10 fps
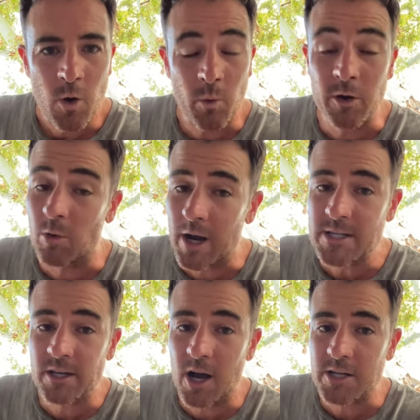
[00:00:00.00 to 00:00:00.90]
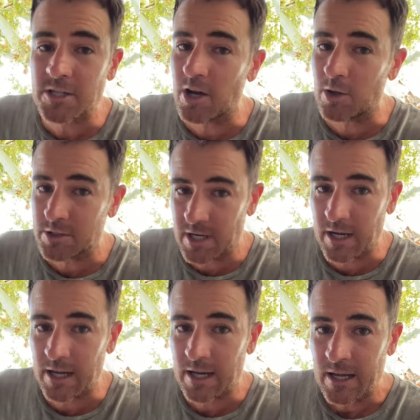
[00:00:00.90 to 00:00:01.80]
we raise an ice cold
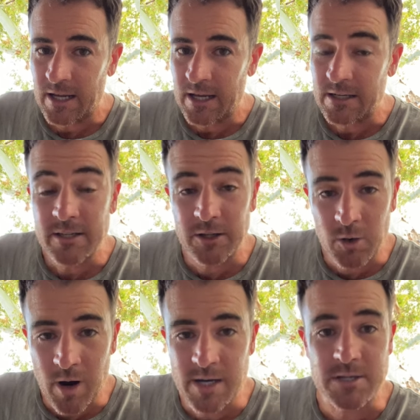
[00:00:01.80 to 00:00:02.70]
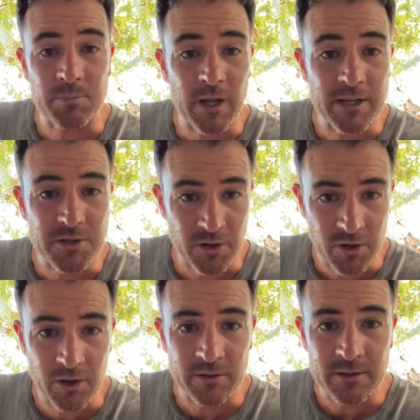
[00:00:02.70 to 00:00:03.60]
tinny to the greatest place on
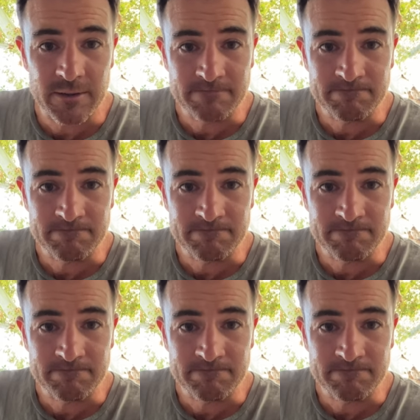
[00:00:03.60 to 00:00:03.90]
earth.